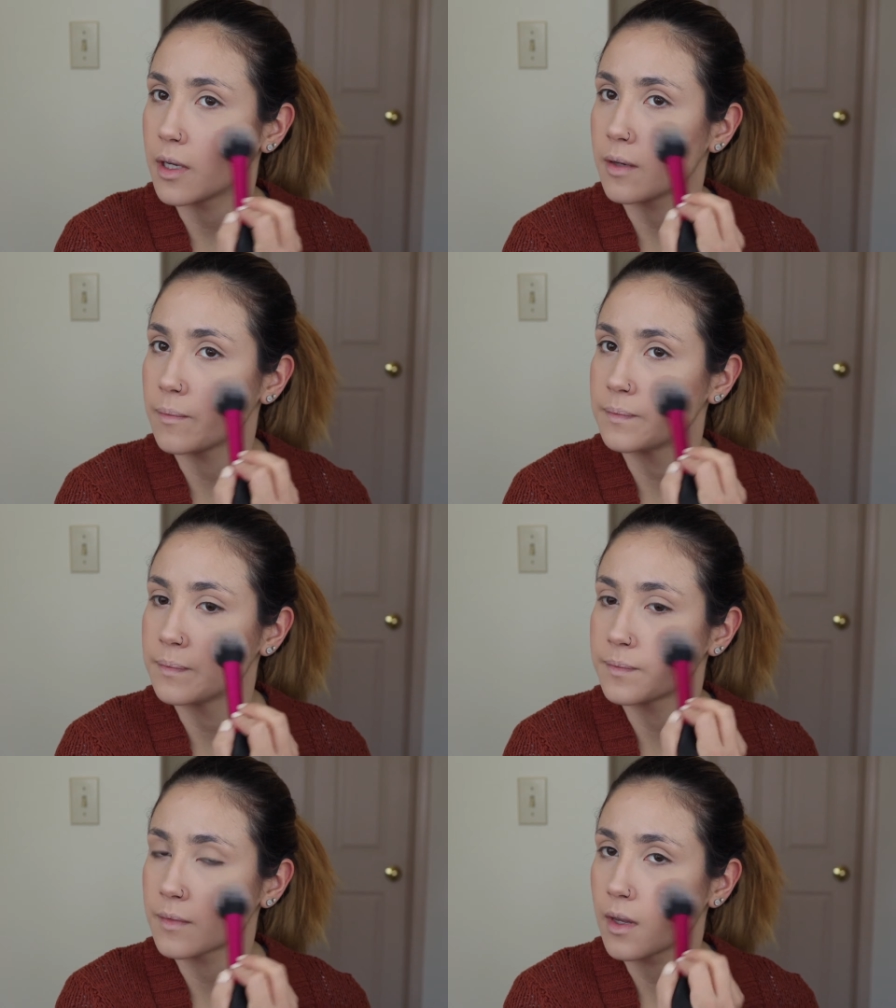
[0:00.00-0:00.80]
but
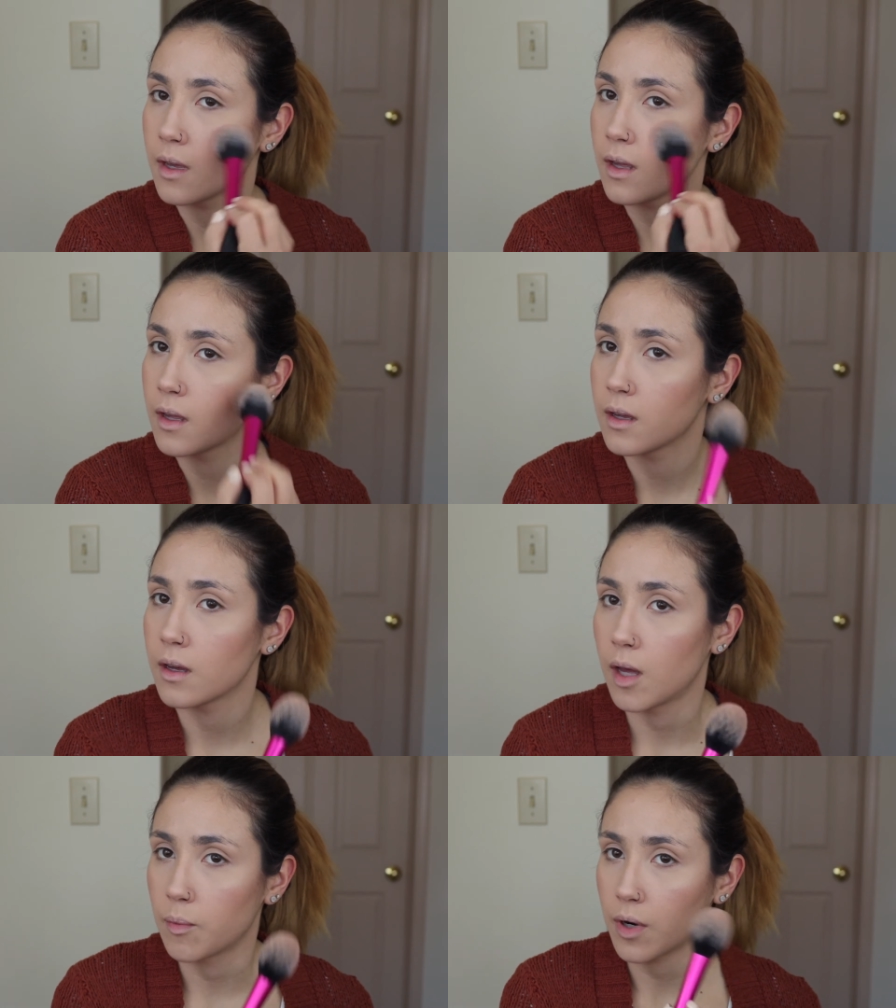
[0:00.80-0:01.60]

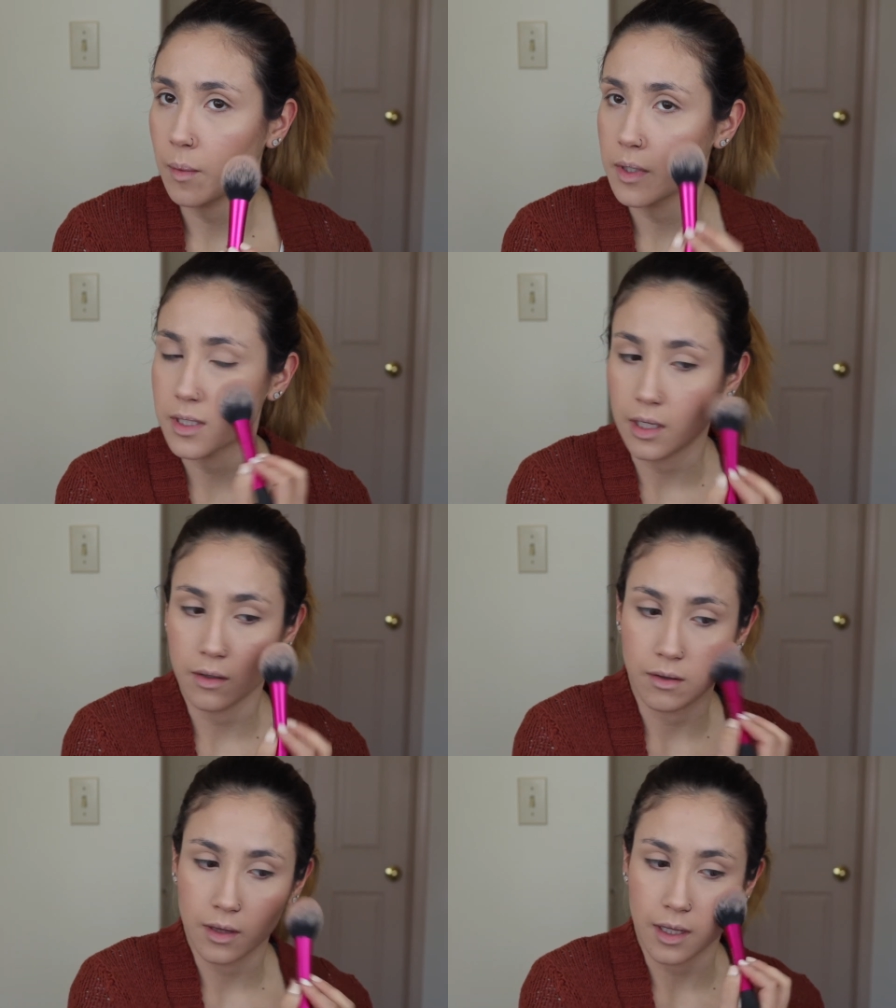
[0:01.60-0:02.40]
I promise I
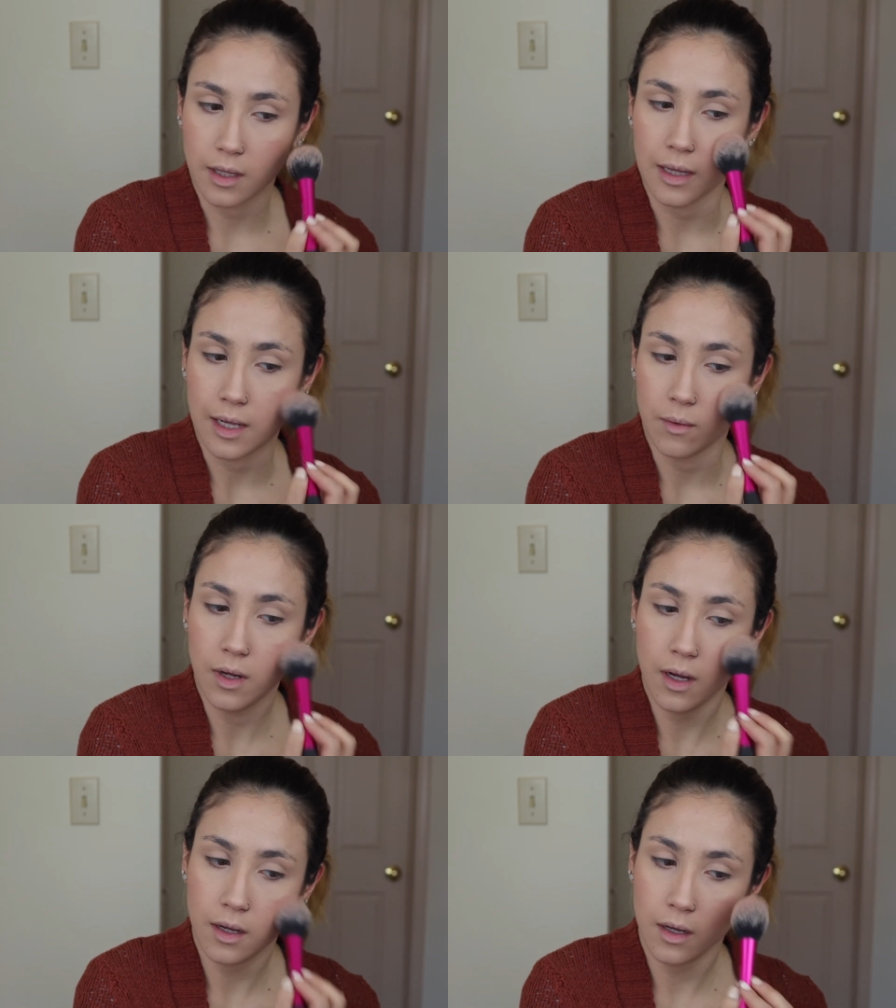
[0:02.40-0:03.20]
don't look like a clown.